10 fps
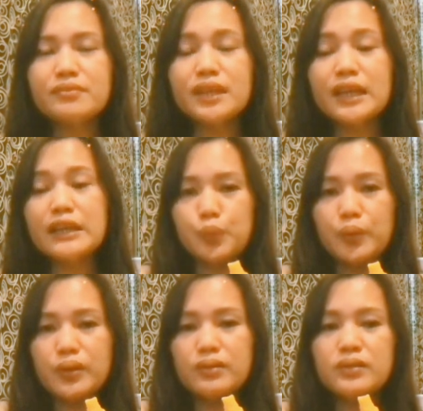it's
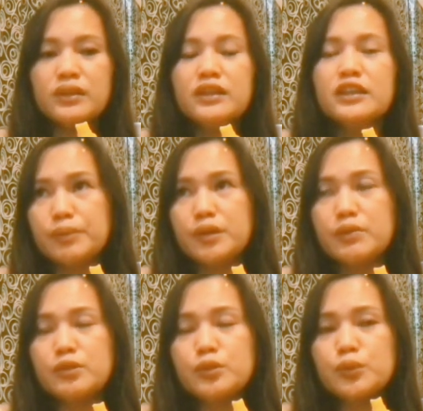well
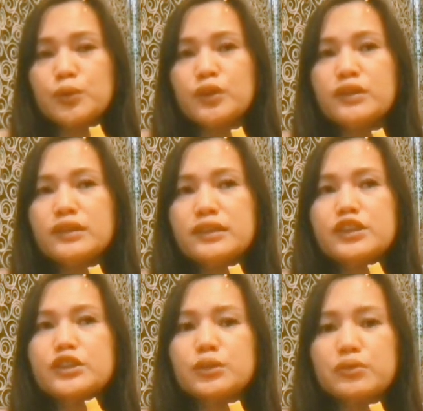becomes swollen, it's
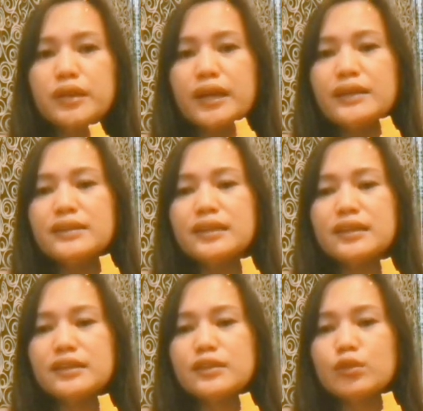so red, and it
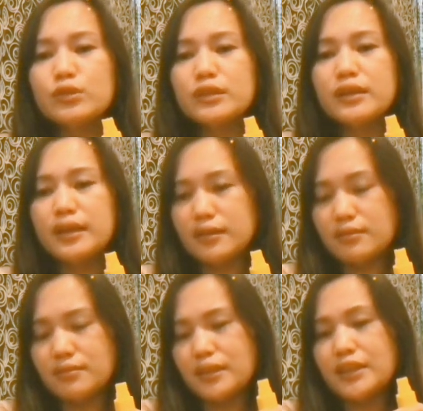looks like
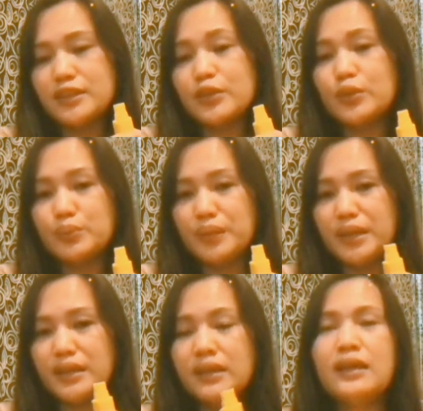so big,
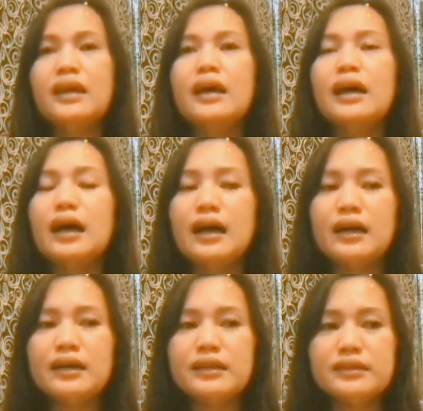
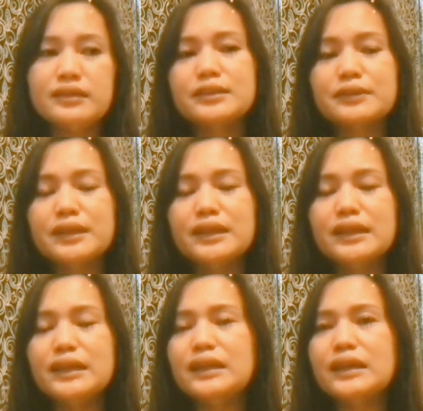and it's
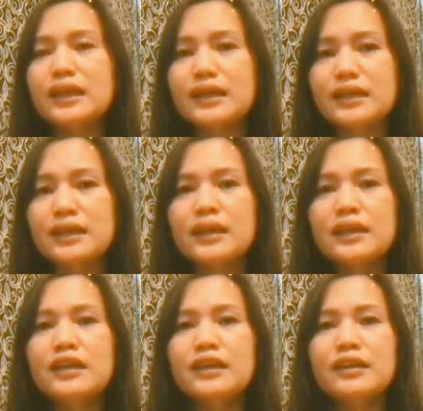really like
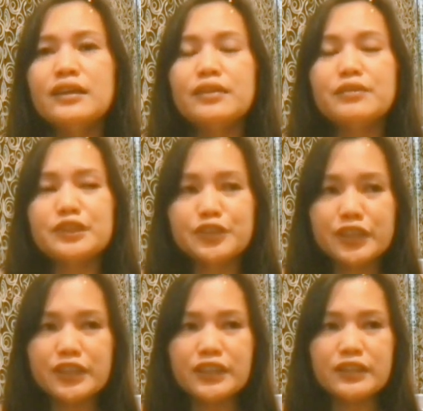
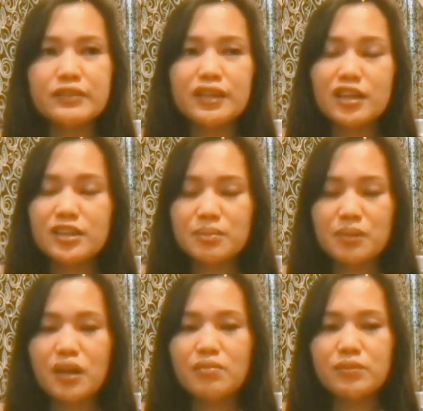frustrating as a
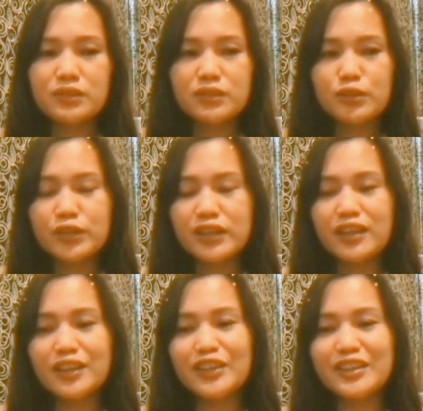mom looking at
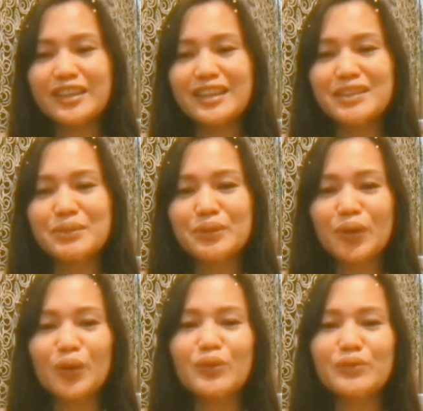your kids with
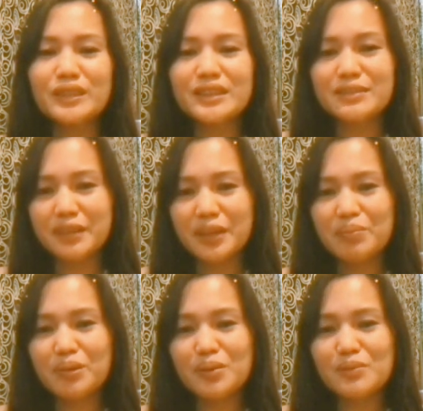all of these red
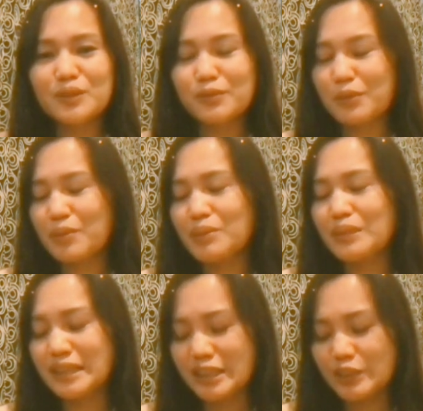bumps from the
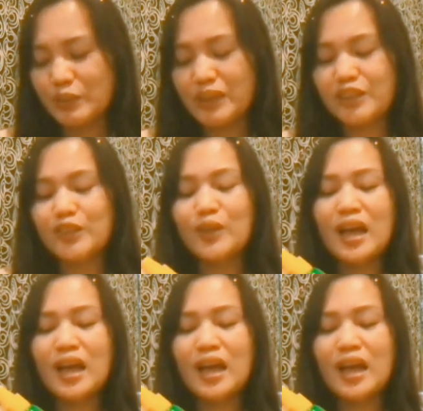mosquito bite. So